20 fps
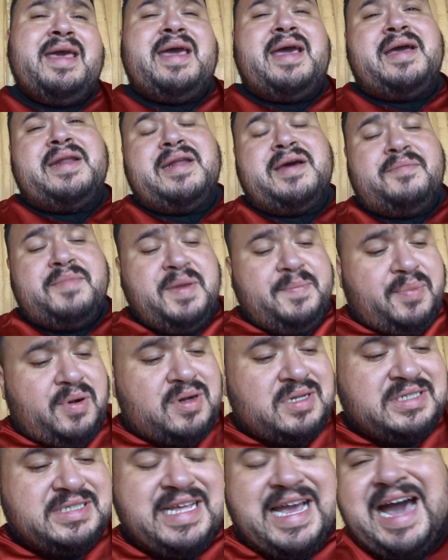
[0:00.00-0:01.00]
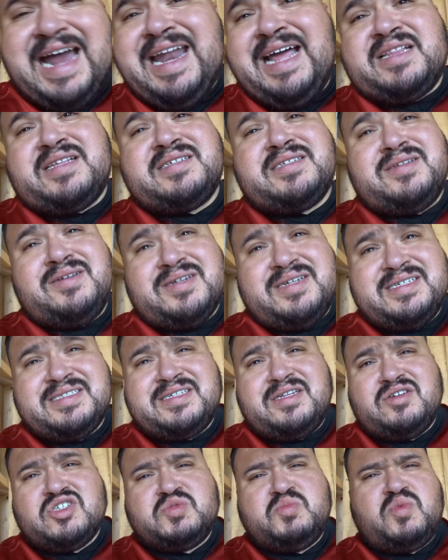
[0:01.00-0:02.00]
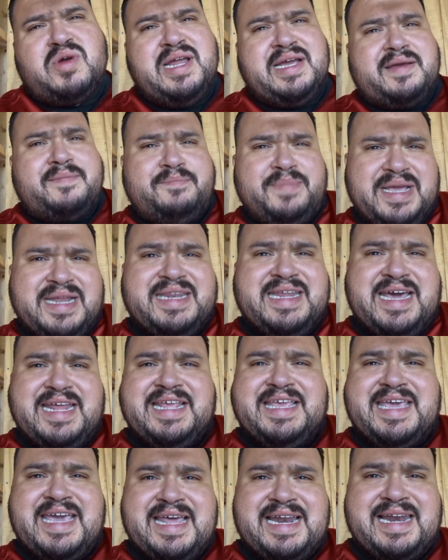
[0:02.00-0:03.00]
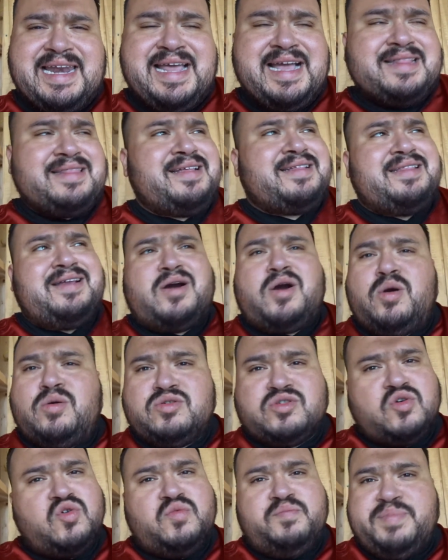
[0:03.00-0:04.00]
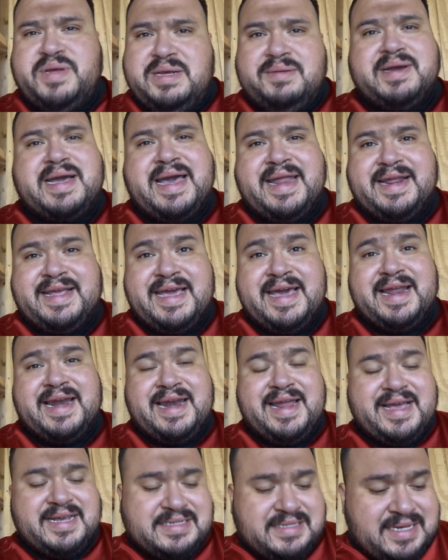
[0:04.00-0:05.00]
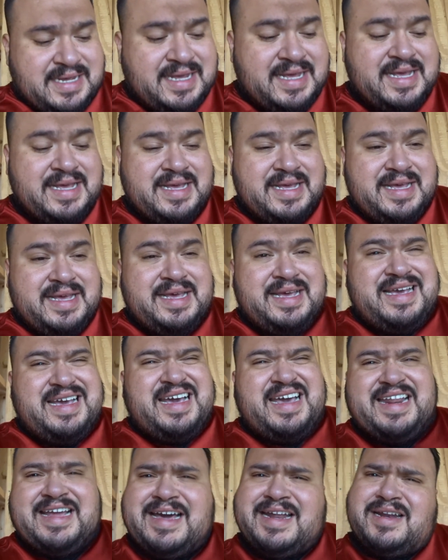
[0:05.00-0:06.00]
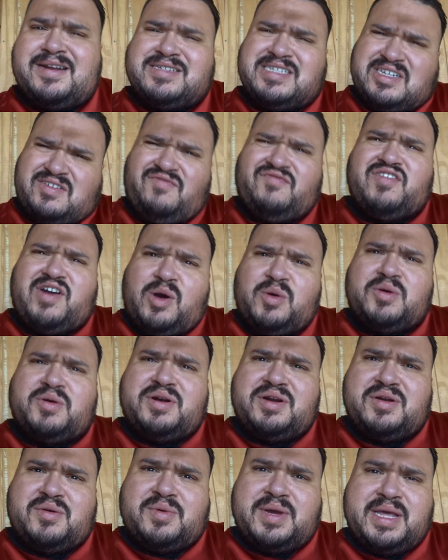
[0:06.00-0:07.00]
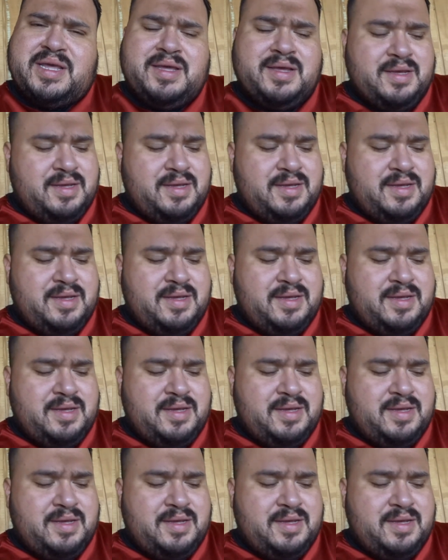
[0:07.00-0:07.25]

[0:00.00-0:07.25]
And me personally, I like this look because it looks more like a Big Daddy Cadillac, like old school pimp kind of Cadillacs. And it kind of looks like a floater in a way.